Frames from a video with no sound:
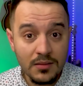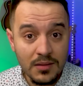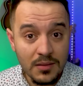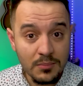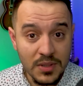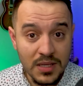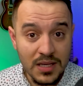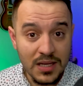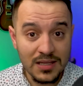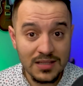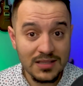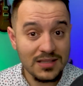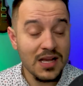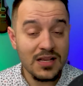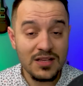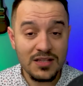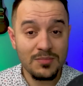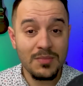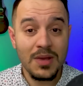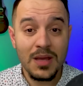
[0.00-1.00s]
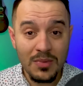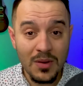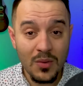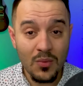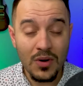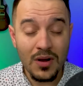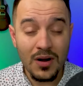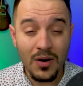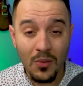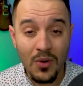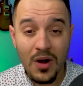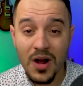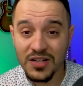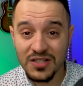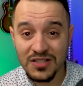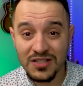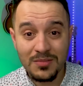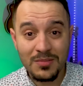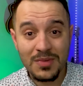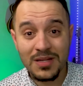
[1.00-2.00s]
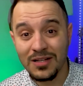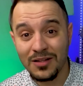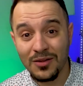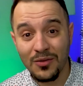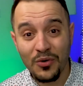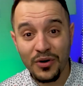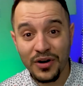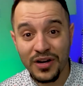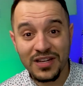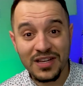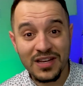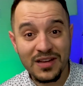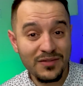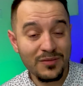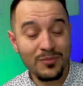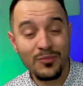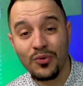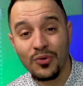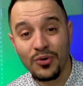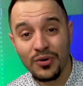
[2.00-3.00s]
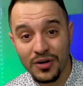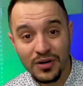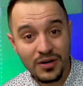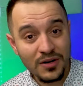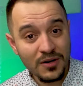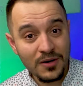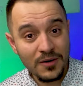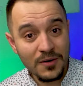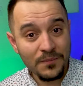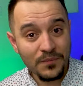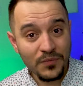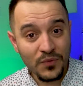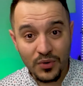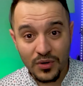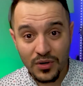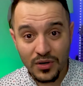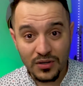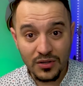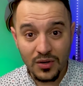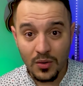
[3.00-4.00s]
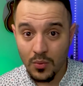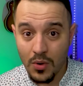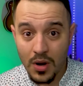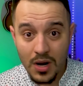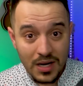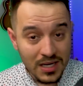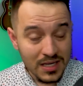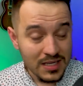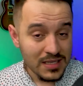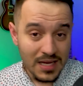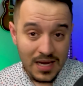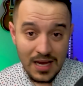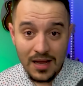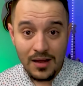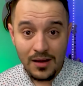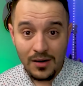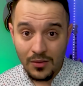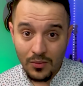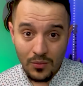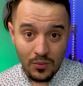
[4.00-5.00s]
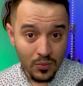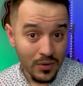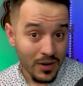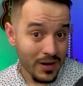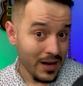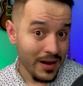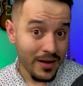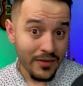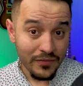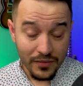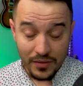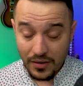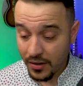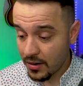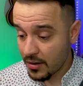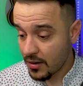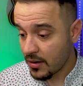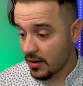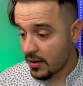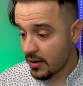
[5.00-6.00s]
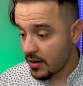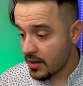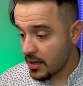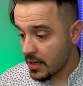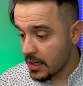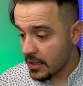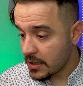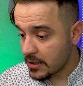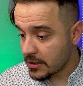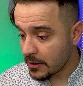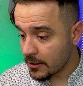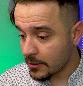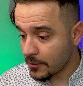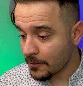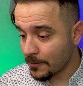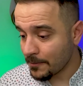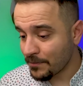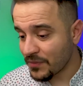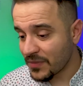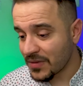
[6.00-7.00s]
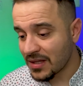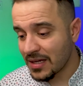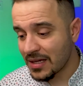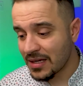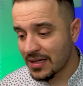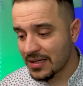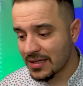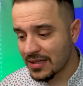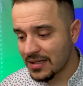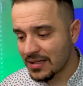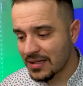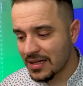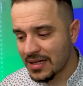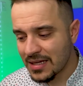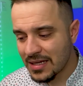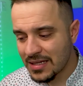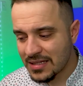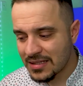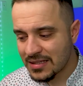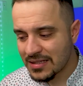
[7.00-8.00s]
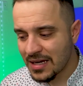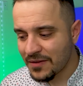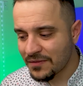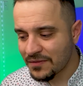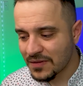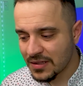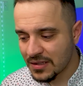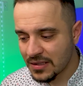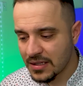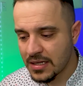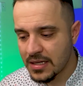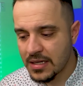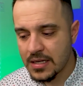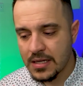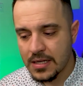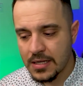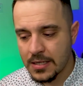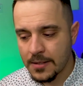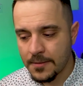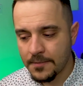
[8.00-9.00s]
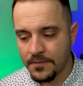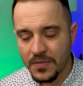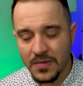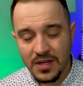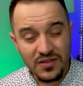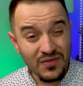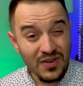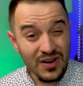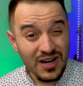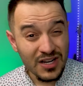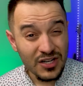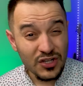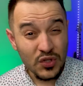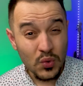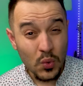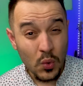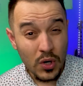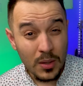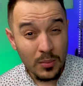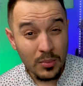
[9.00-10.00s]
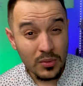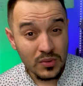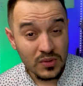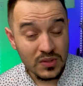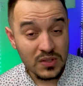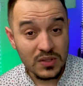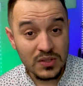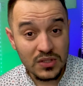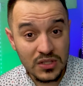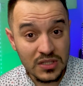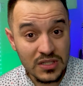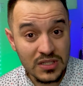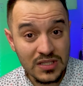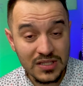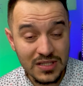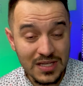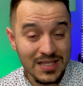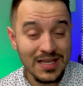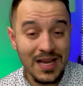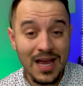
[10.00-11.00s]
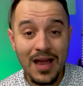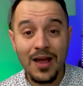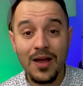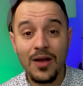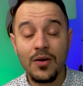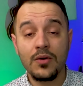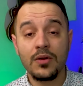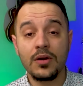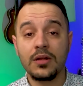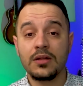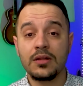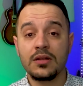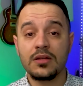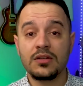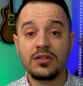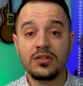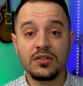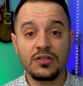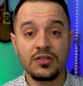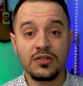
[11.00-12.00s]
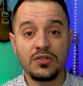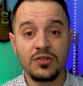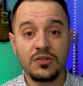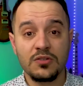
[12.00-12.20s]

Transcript: because that just made me want to watch The Mandalorian even more, or The Walking Dead, or whatever. So it's definitely, it's very enjoyable to just sit down and just